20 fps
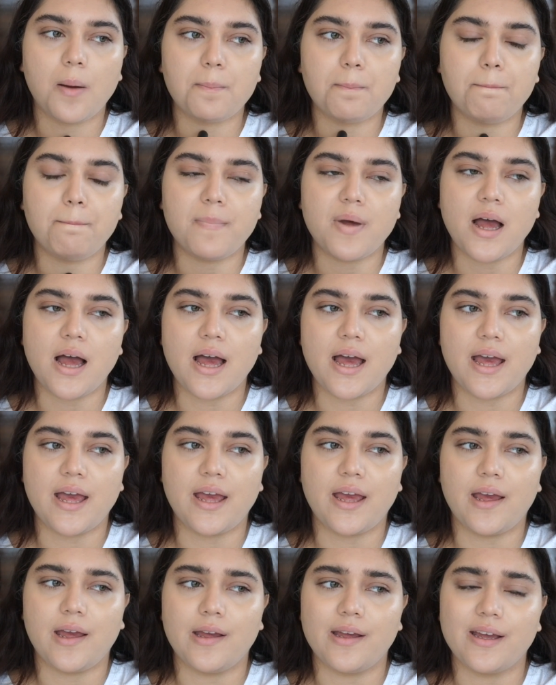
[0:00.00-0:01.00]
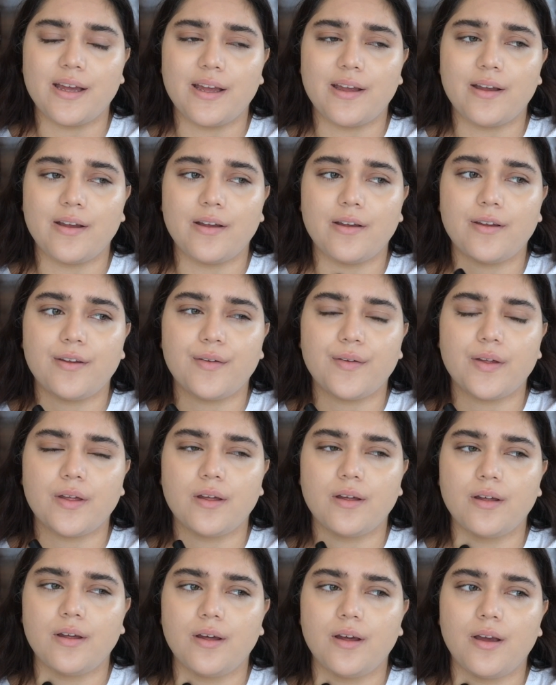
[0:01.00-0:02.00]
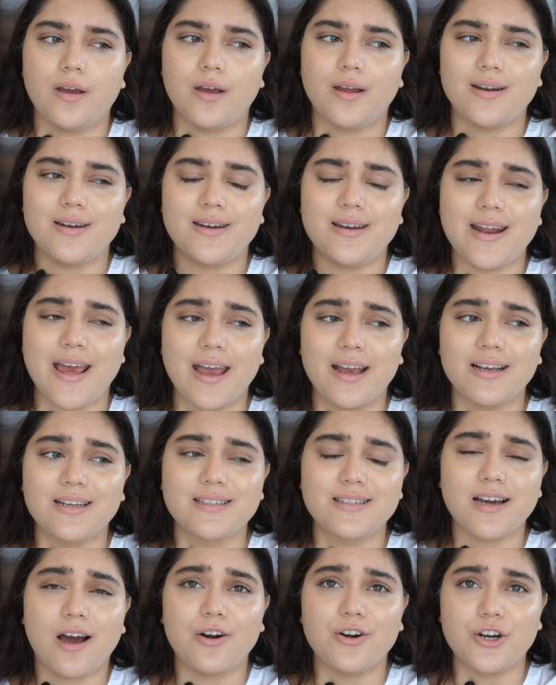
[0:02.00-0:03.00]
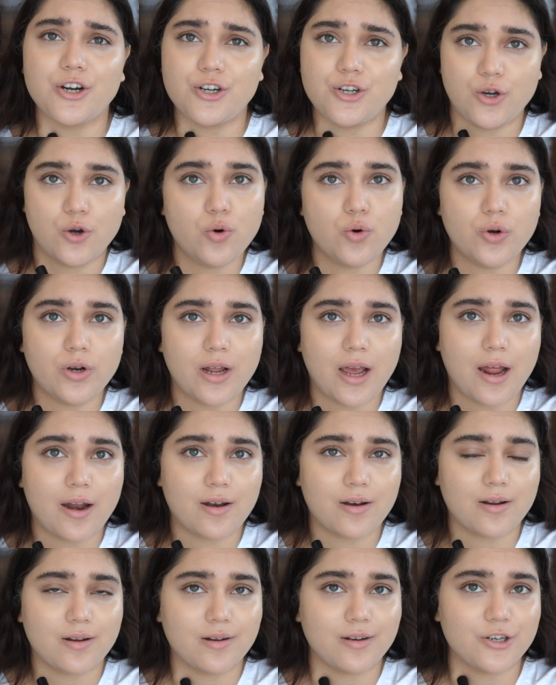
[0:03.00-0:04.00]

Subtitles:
my neck's undertone and